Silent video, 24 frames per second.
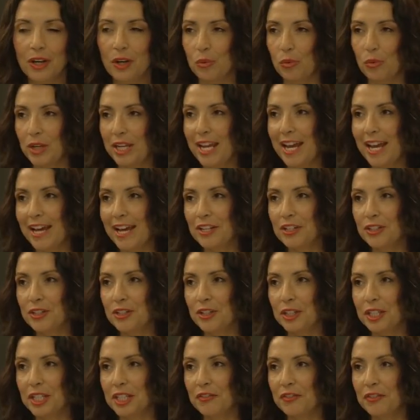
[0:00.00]
we had
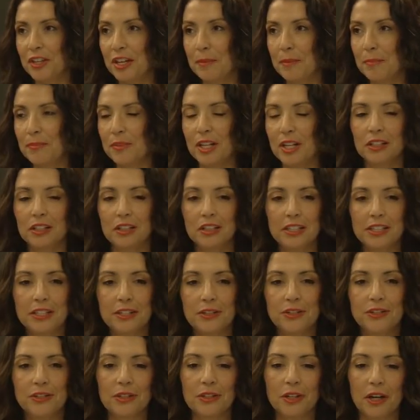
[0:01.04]
to give them a
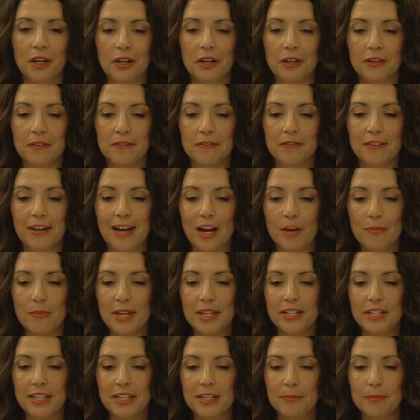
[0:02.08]
list of how
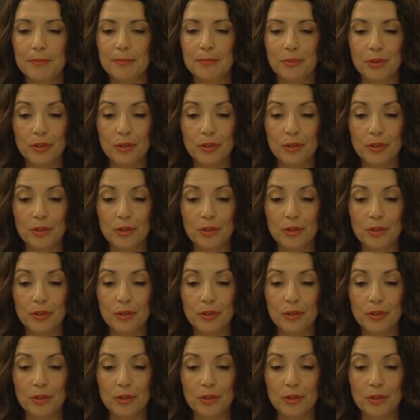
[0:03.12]
many